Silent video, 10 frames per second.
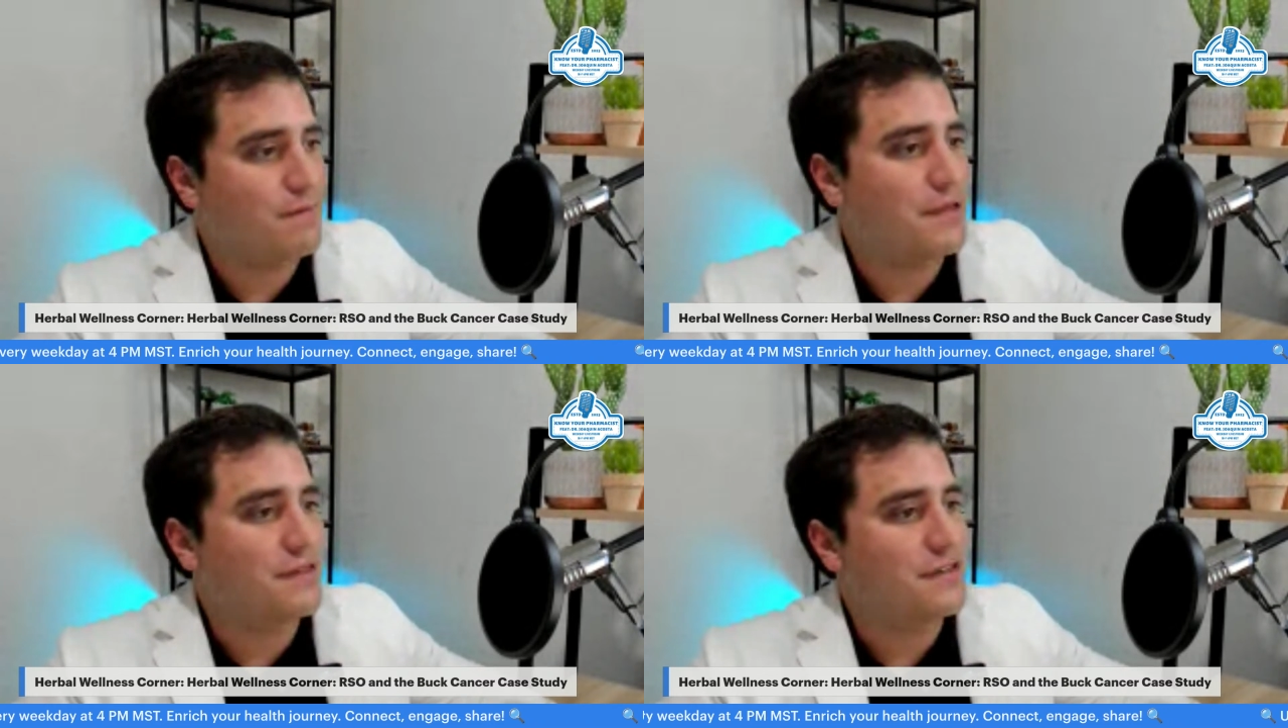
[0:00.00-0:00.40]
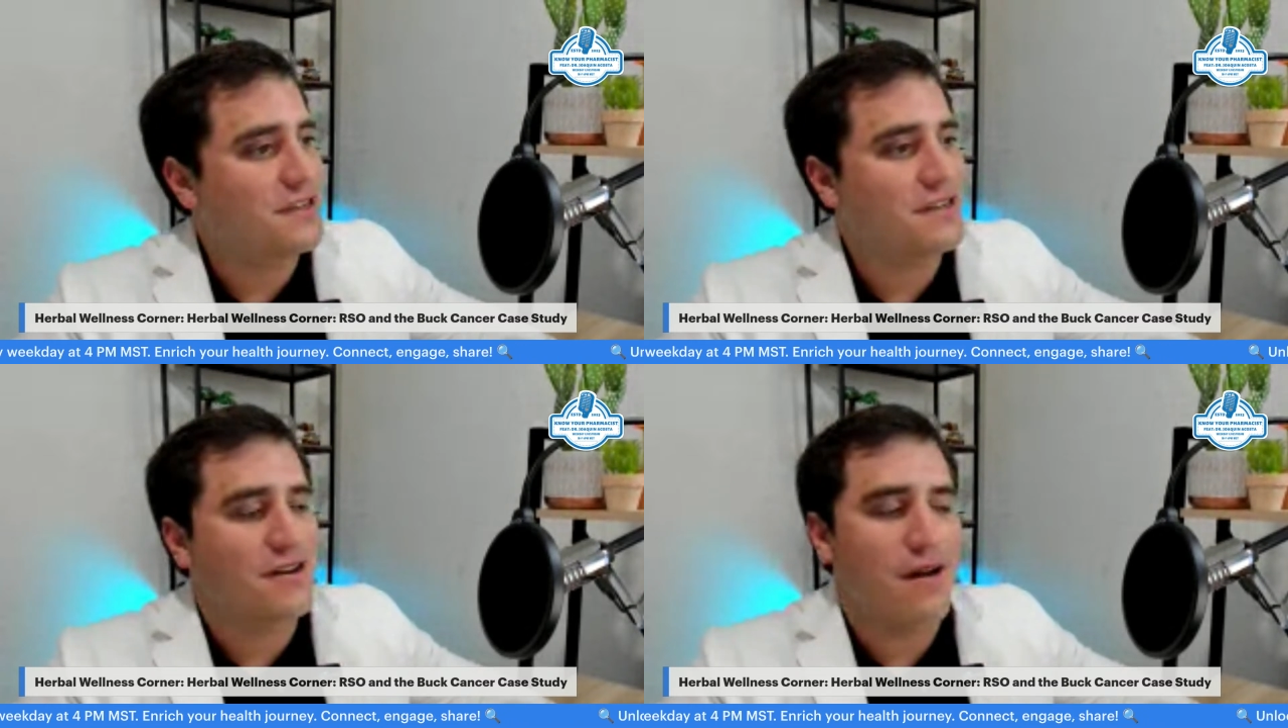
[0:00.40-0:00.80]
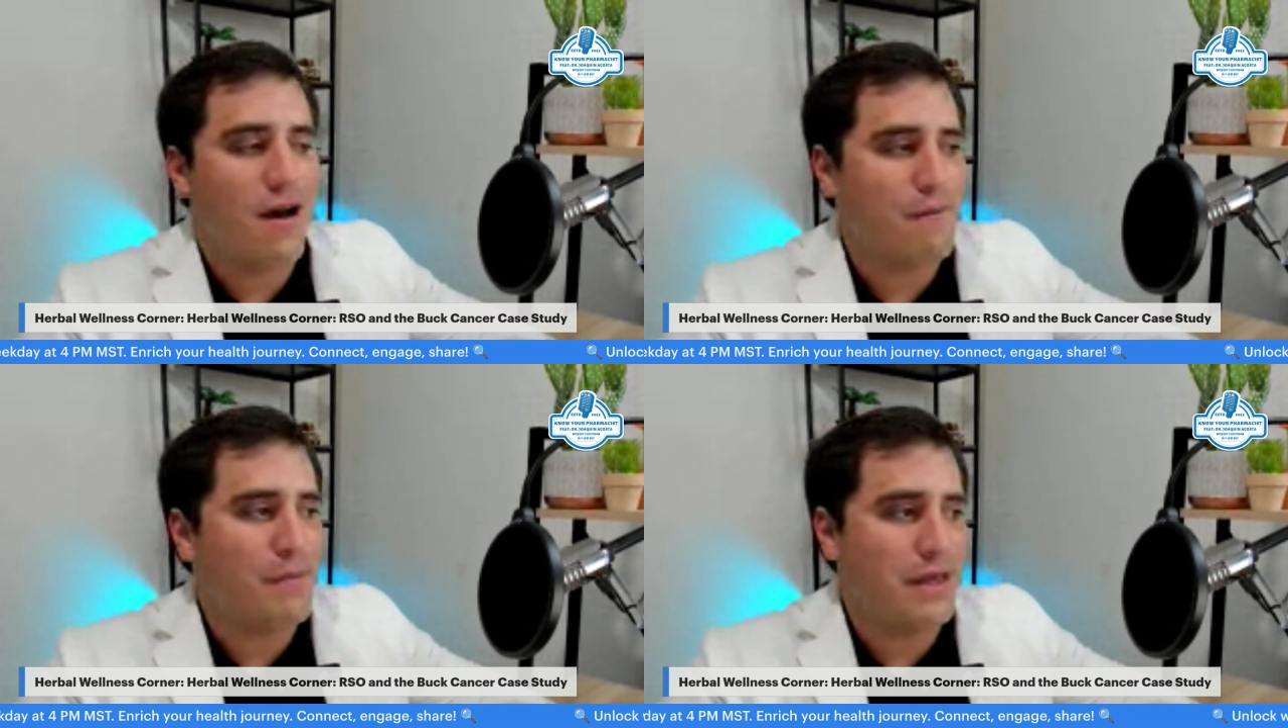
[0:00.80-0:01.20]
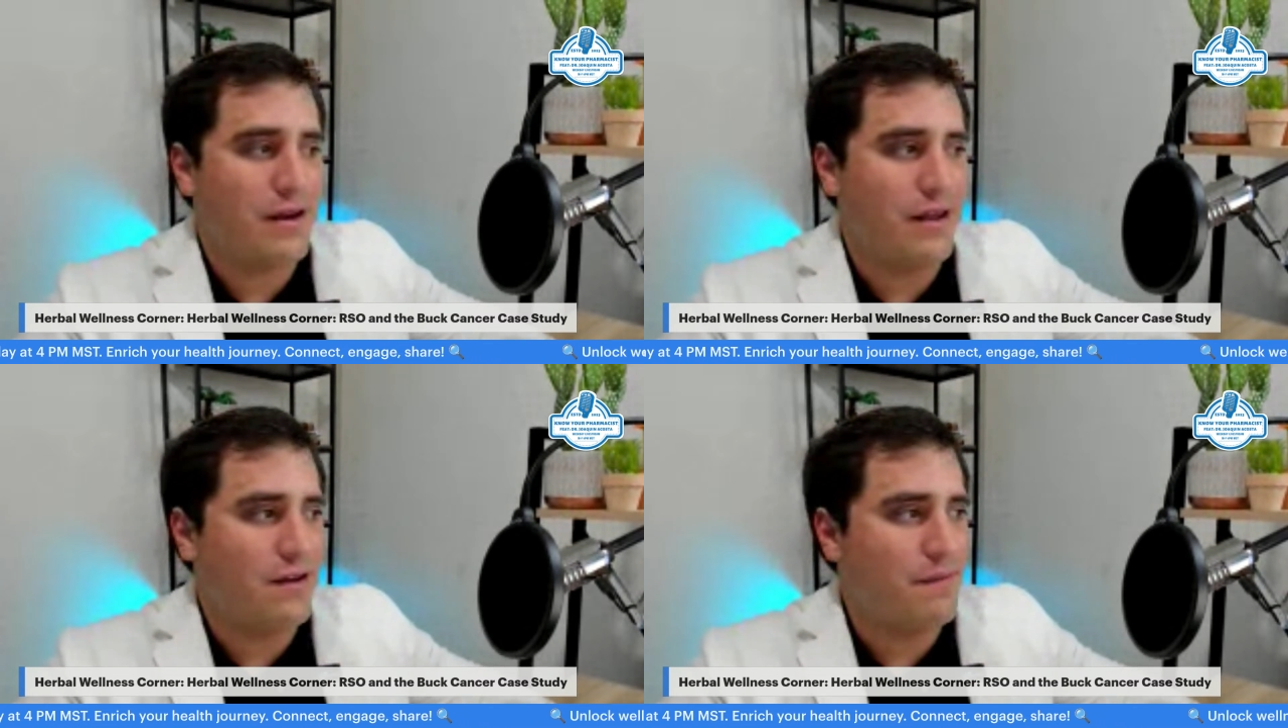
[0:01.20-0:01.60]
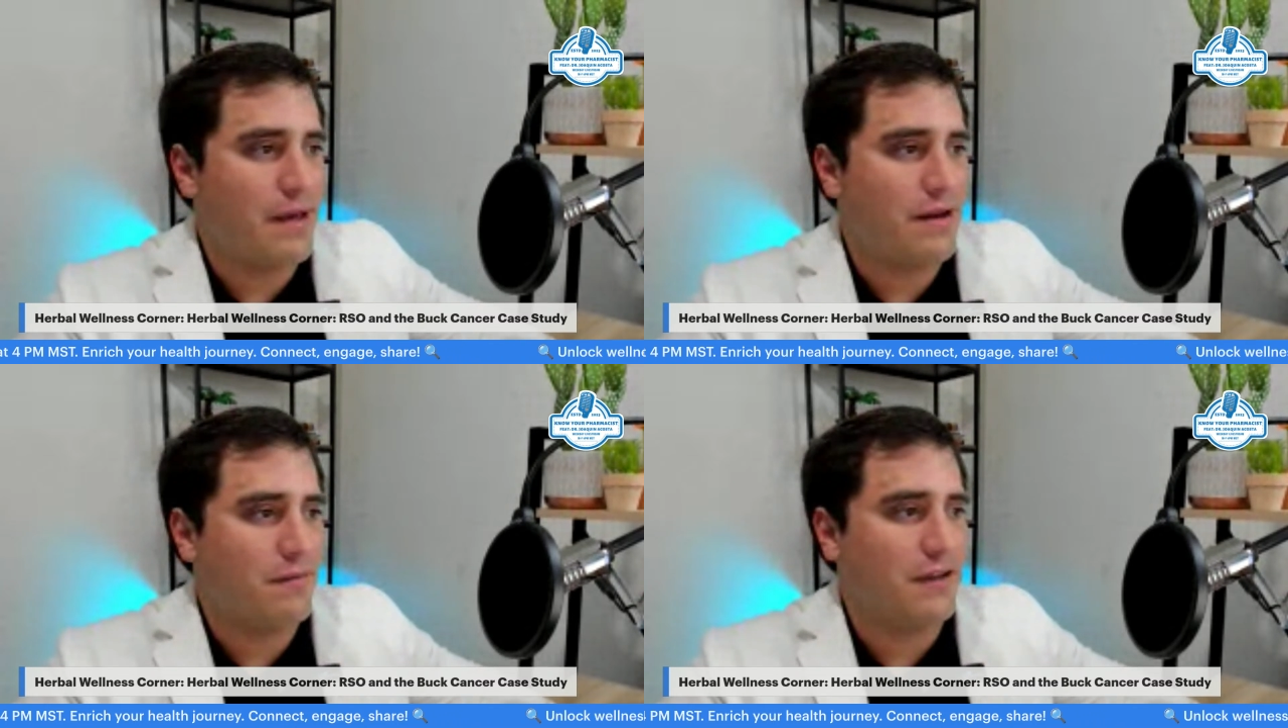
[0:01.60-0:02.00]
but this has not been
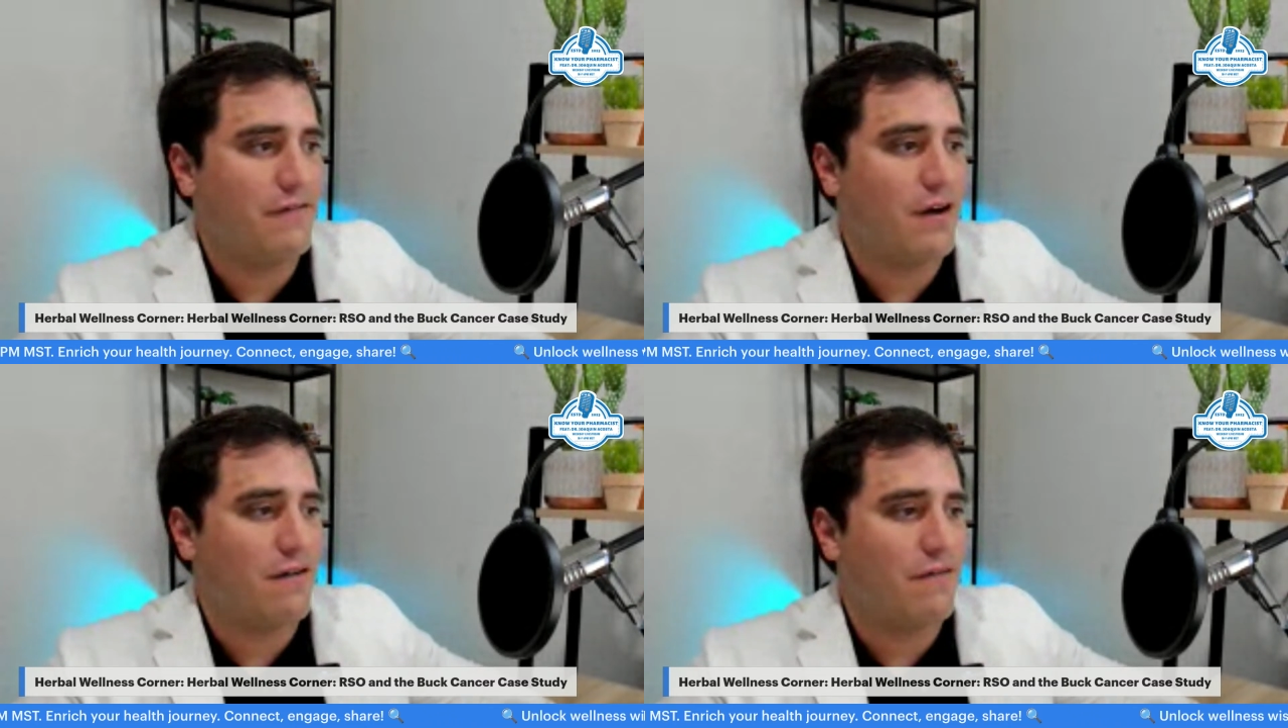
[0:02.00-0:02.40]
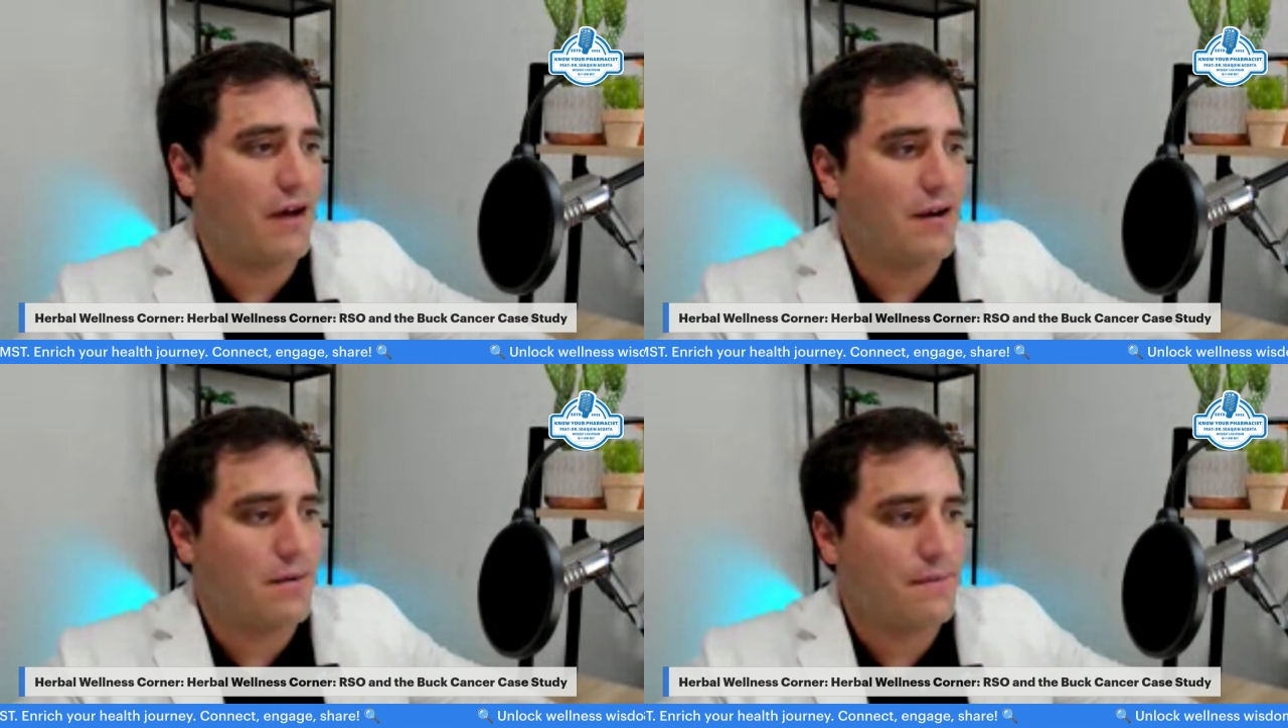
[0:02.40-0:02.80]
independently verified.